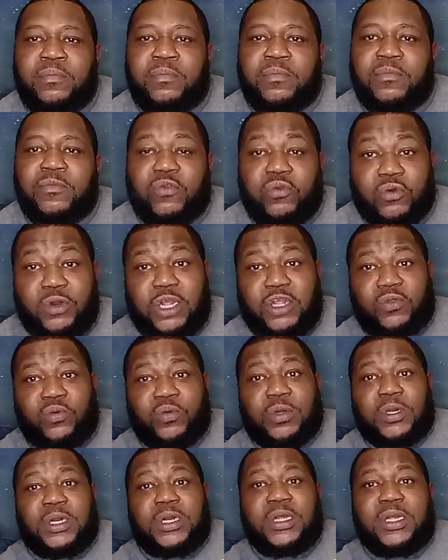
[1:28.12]
So that's what
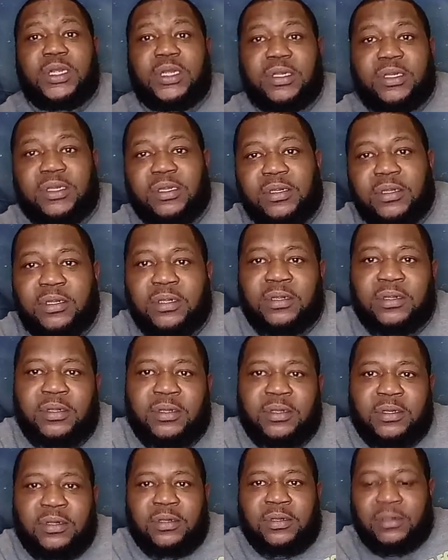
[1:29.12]
it is.
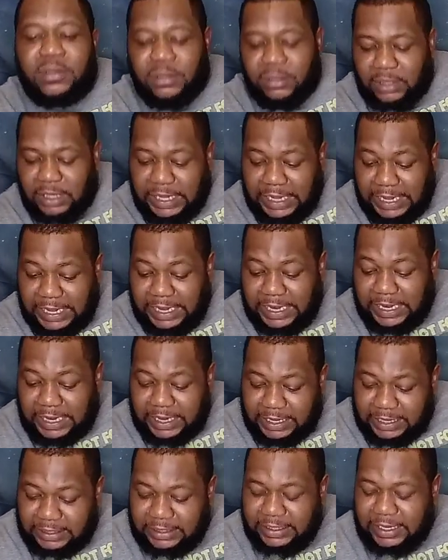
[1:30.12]
It
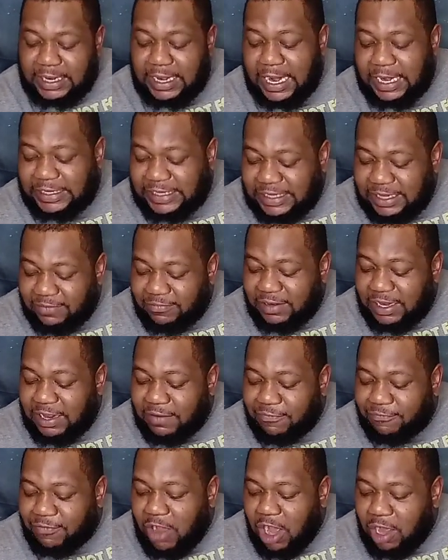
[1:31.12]
is an activity
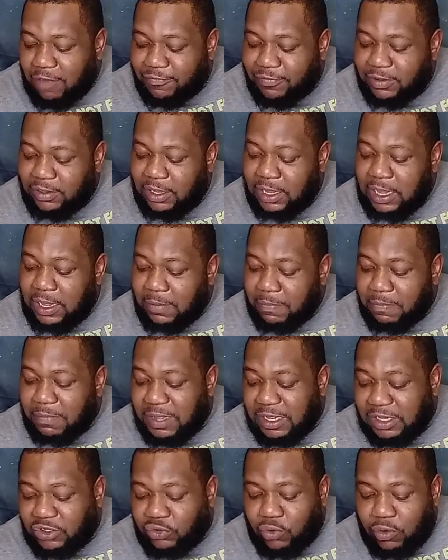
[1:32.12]
involving
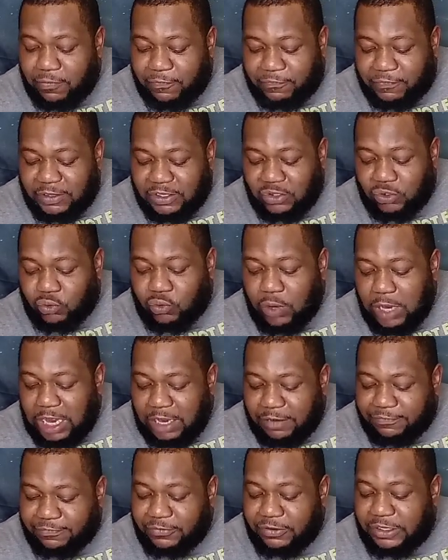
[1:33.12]
mental or physical
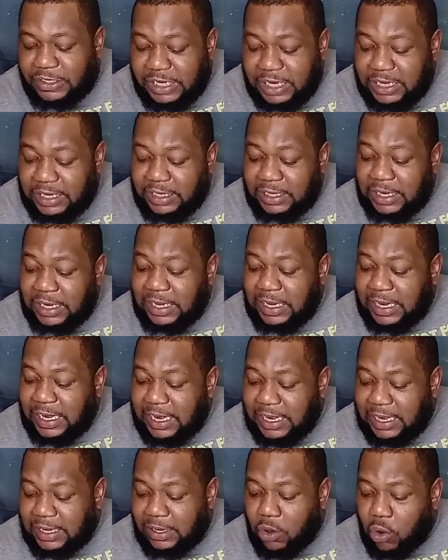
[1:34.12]
effort done
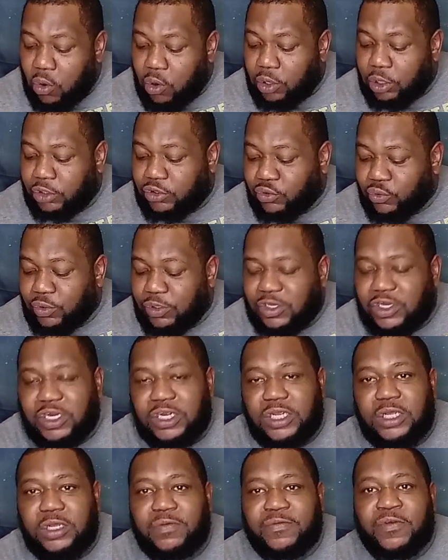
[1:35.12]
in order to
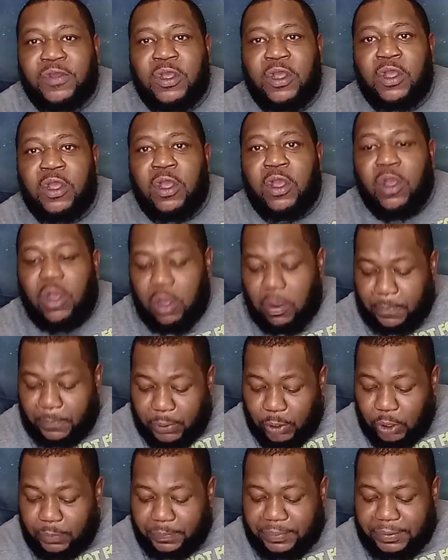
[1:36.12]
achieve a
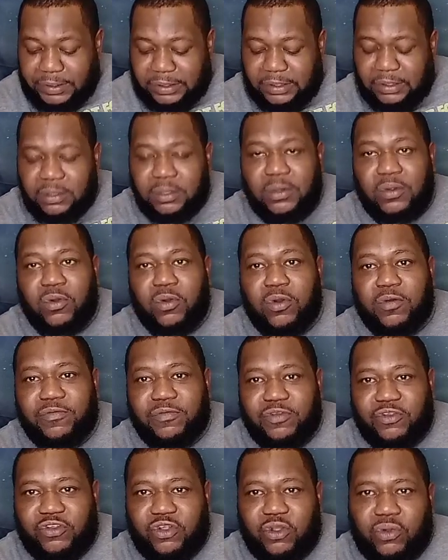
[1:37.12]
purpose or
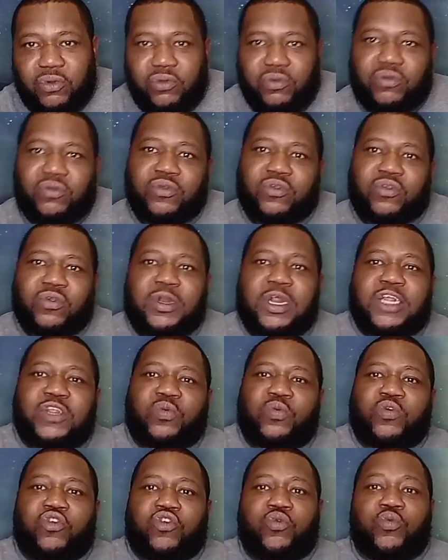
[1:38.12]
result. So that's
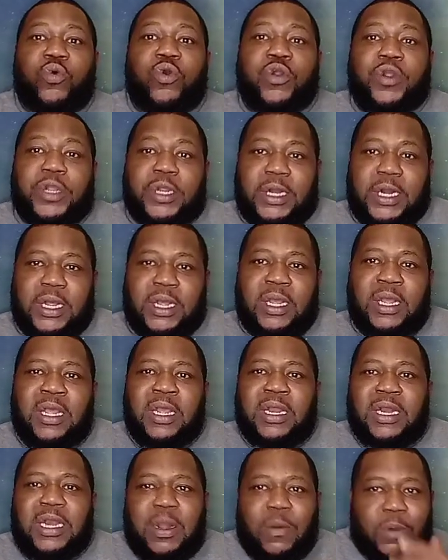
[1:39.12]
what you're working at.
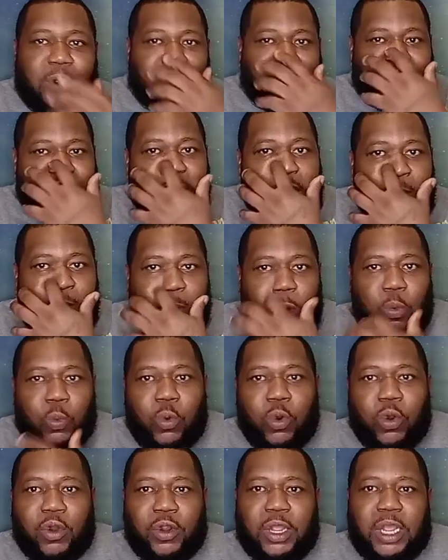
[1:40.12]
That's why you say I'm a
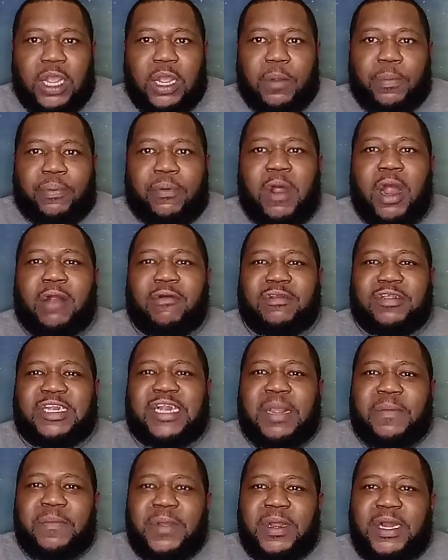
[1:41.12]
work in progress.
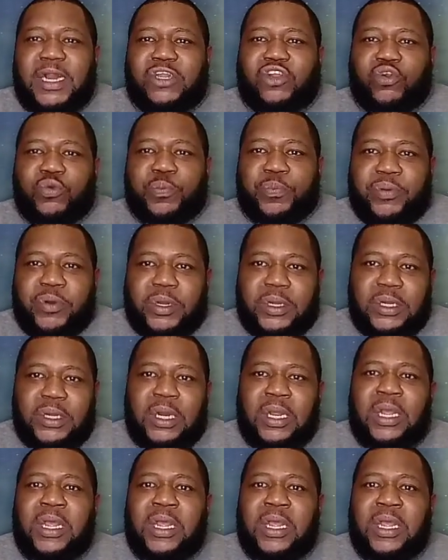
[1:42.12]
That means that you're putting